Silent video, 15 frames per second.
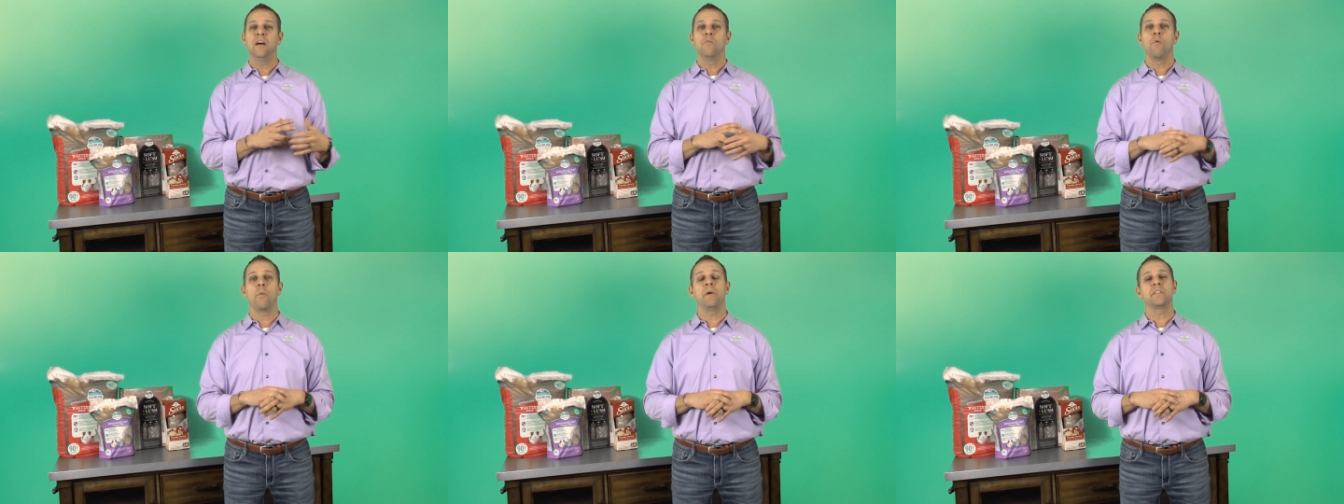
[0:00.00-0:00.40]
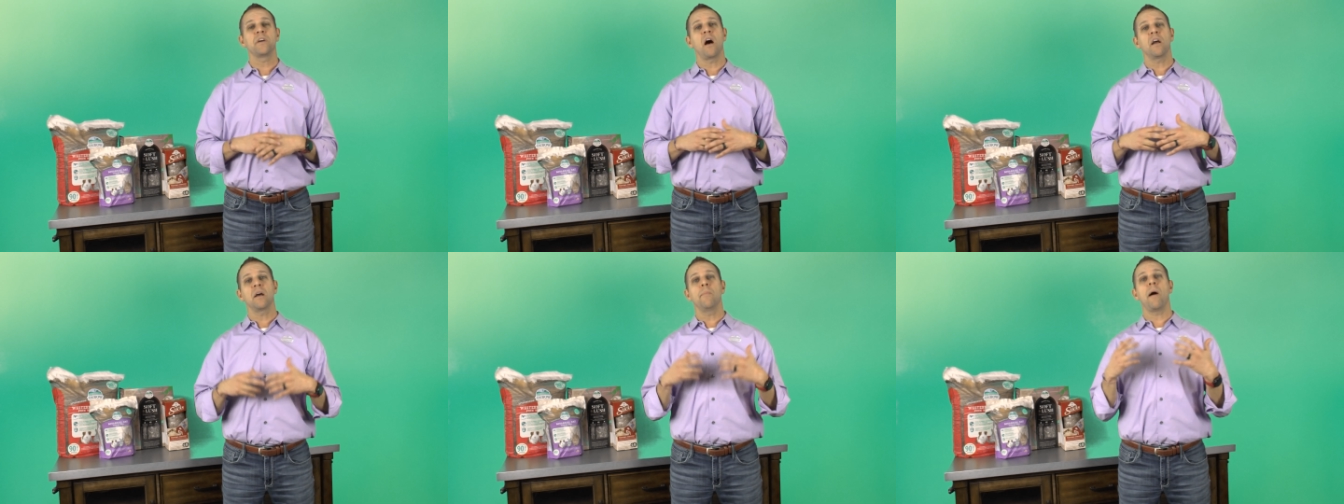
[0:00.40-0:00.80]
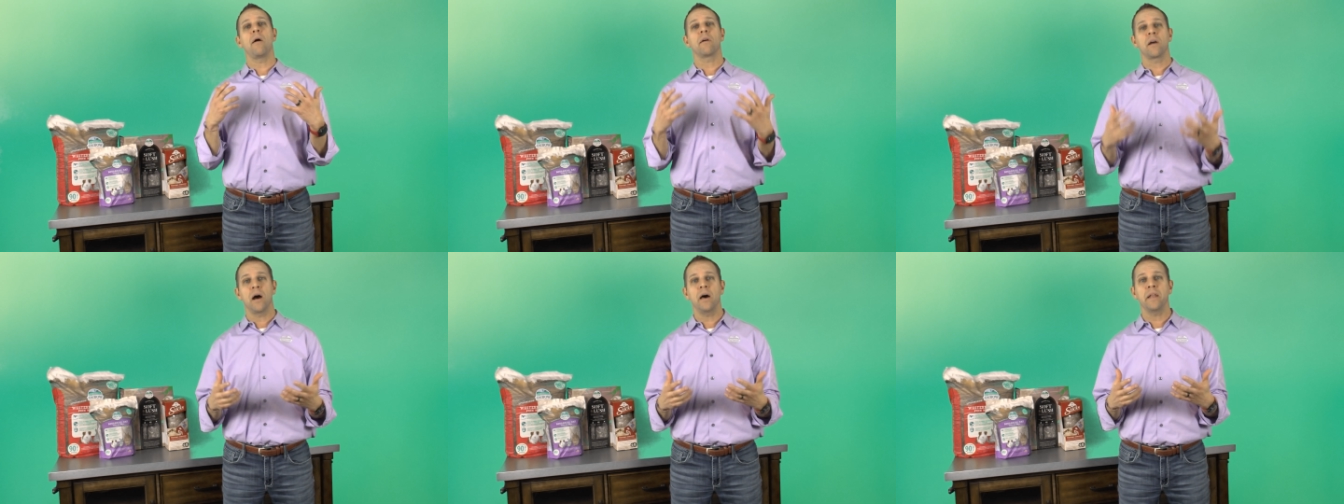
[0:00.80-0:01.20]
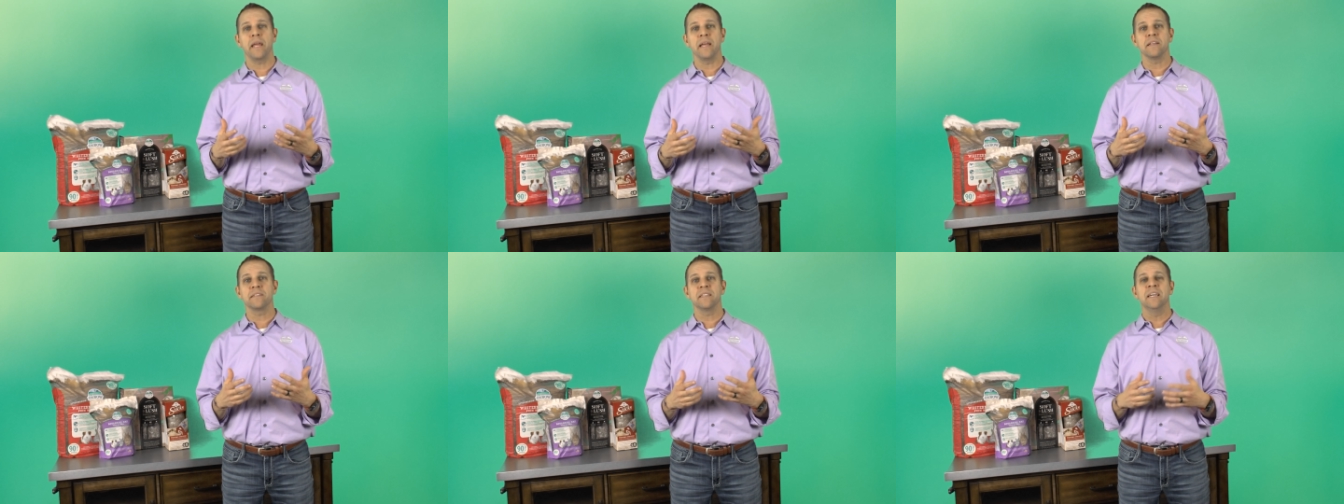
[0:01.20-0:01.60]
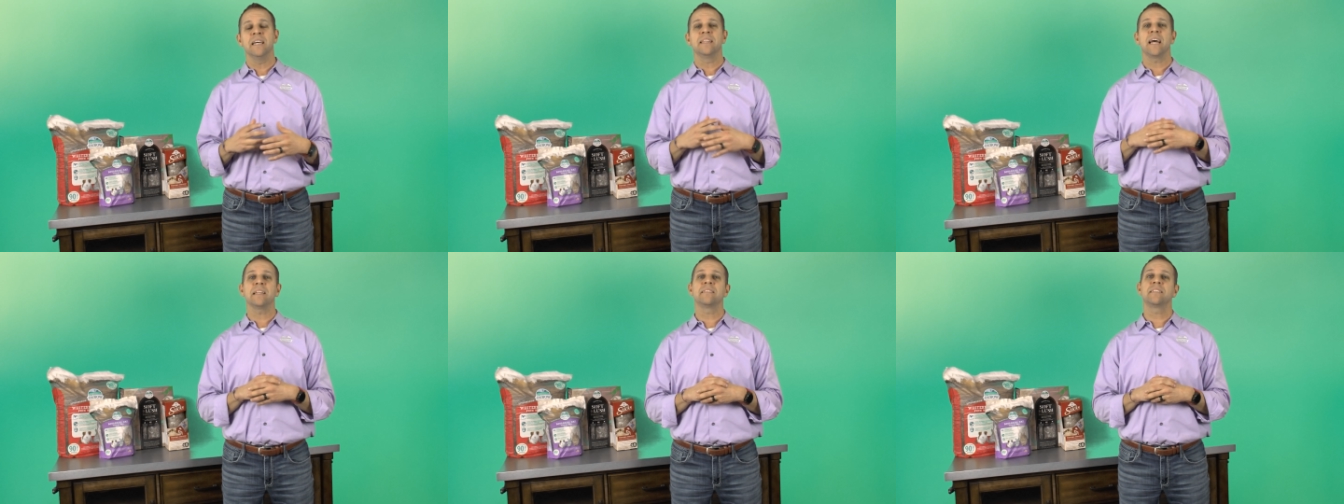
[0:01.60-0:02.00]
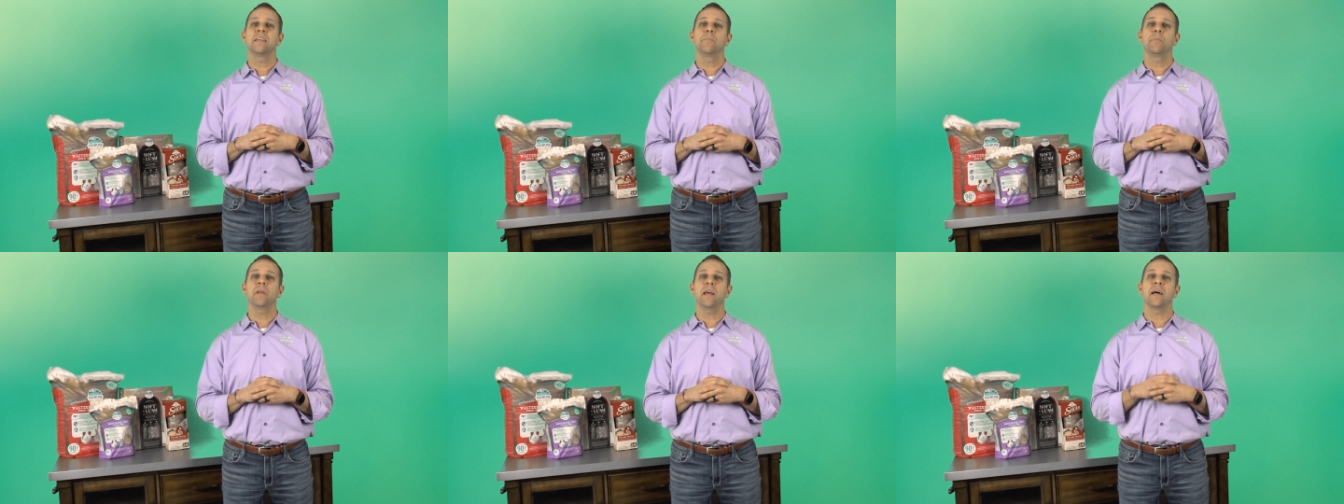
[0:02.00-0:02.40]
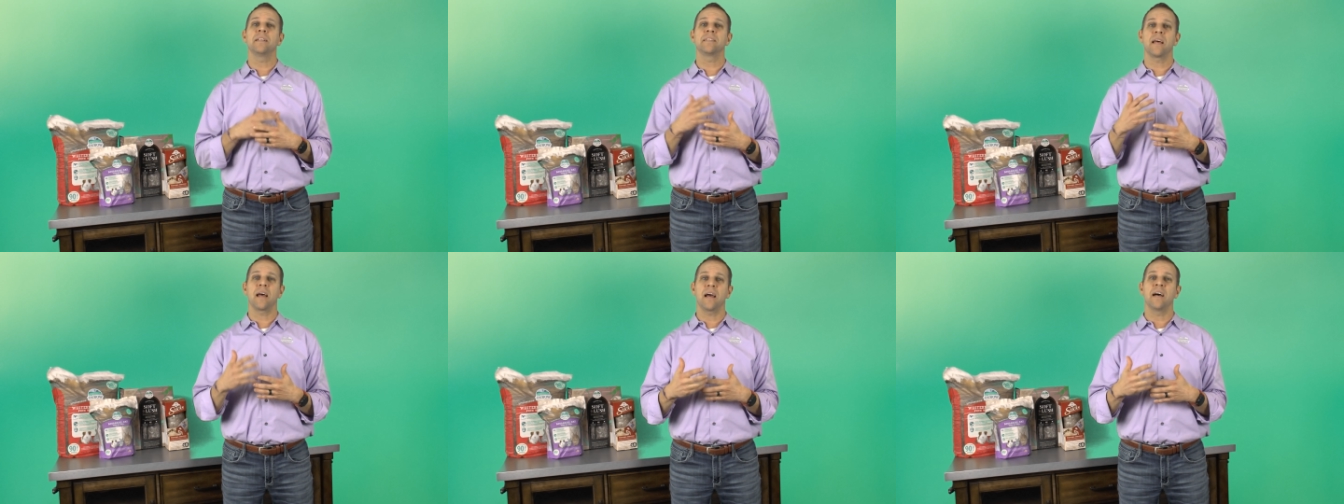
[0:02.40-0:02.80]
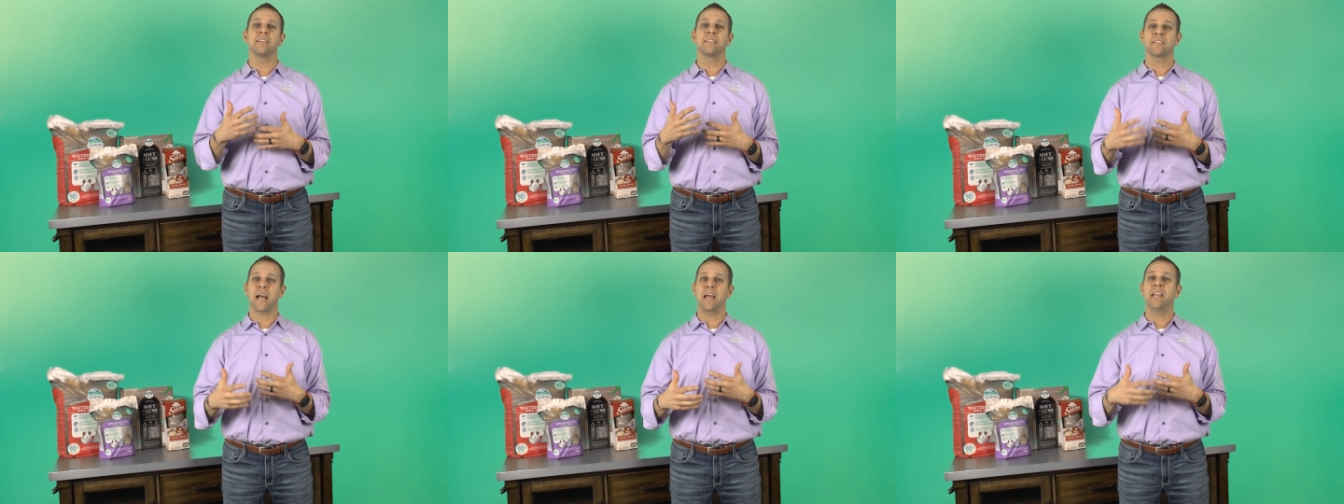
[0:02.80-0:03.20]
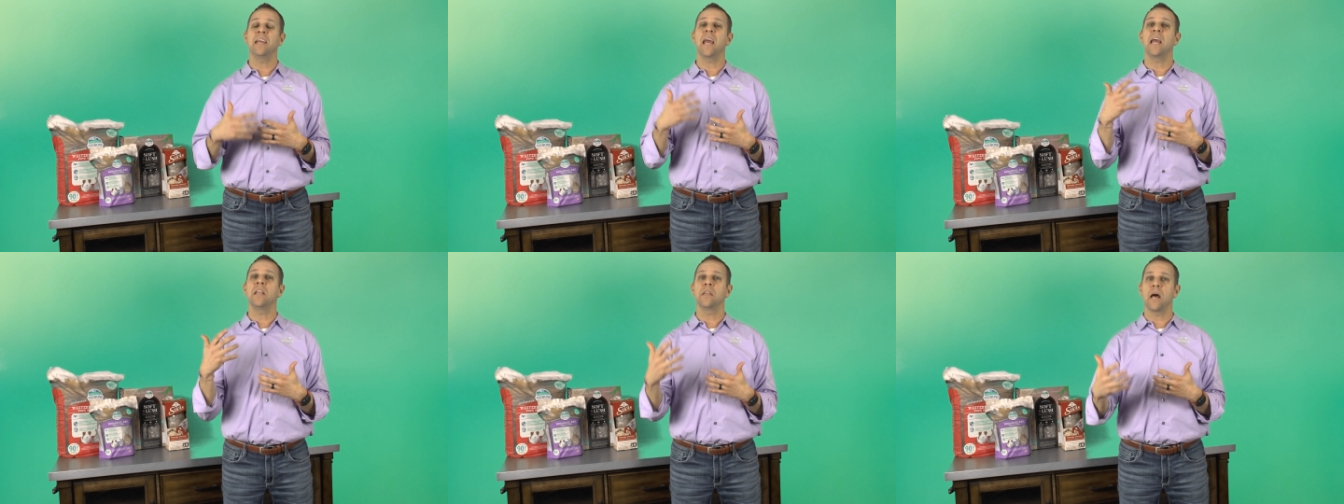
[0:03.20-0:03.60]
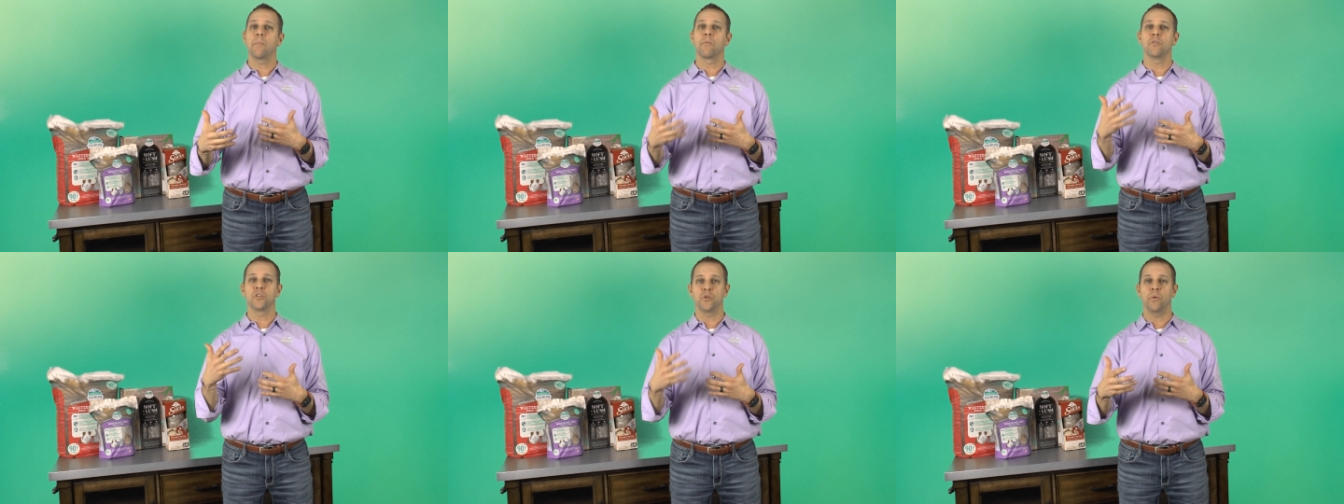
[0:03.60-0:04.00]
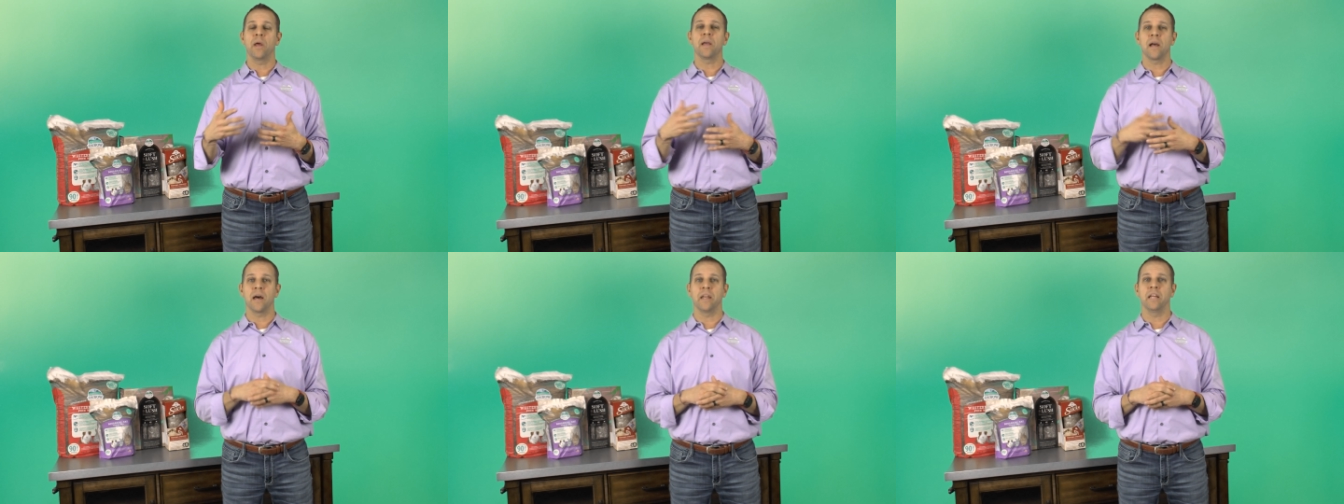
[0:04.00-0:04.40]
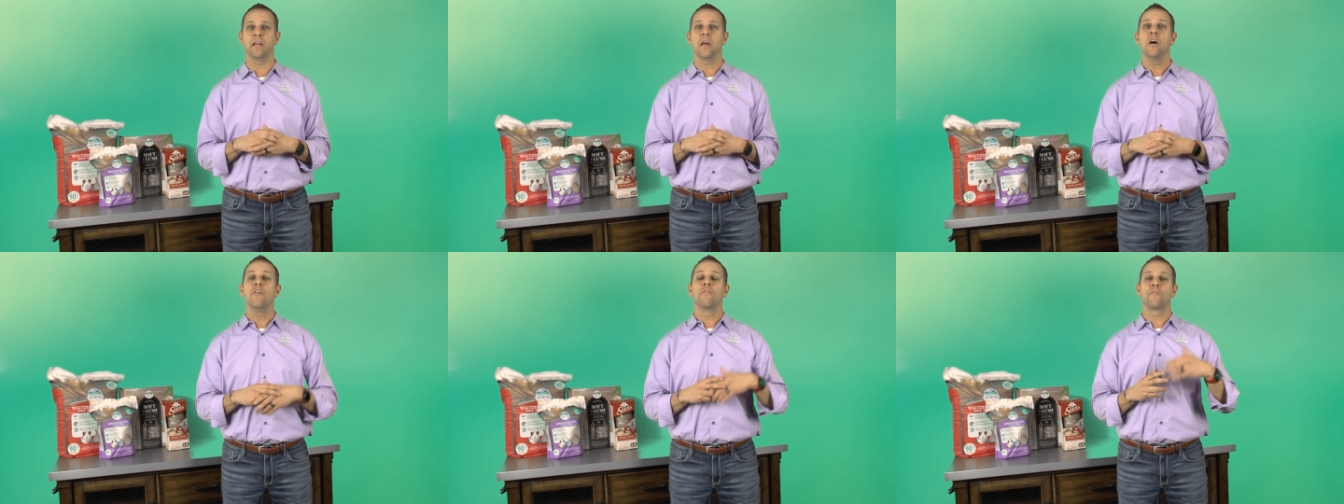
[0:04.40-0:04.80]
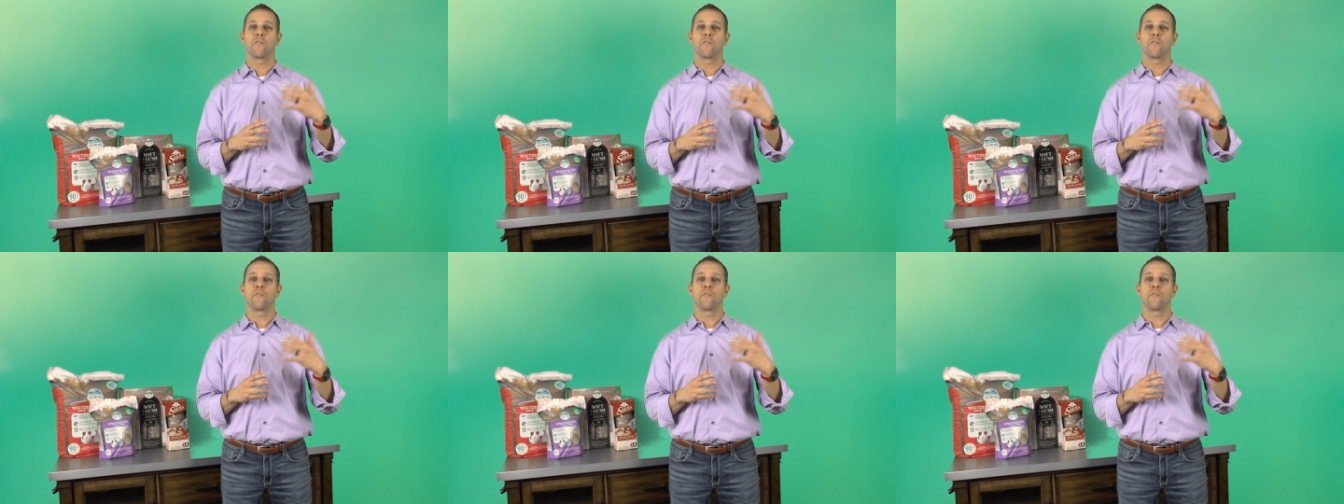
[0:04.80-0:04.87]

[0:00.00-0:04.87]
When we talk about cuttings, that's simply assigning a number to a cutting.